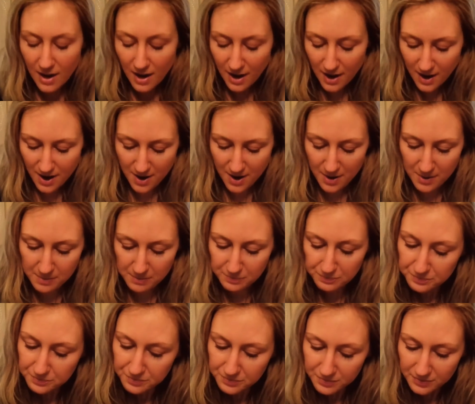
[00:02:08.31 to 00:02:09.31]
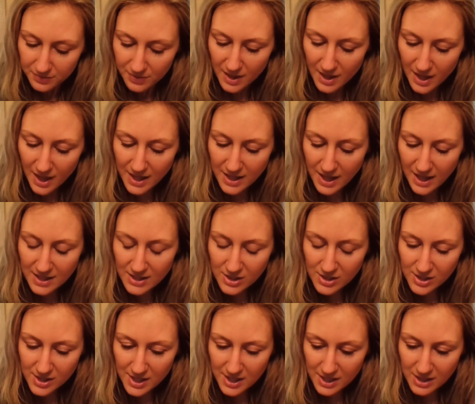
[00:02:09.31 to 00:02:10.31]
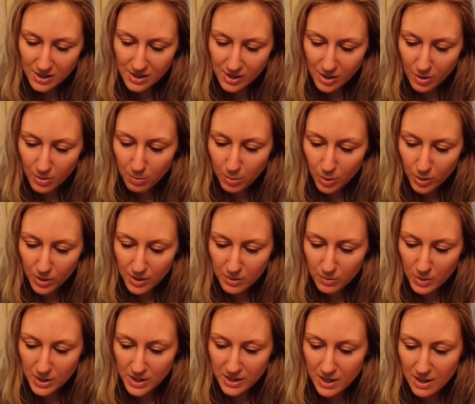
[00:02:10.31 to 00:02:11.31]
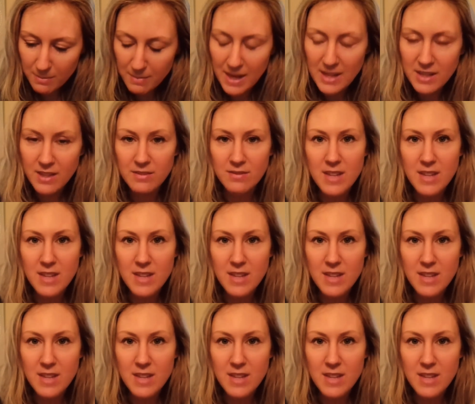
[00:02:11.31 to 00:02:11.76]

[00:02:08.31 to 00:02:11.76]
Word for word: Um, and I just think it's so important with the amount of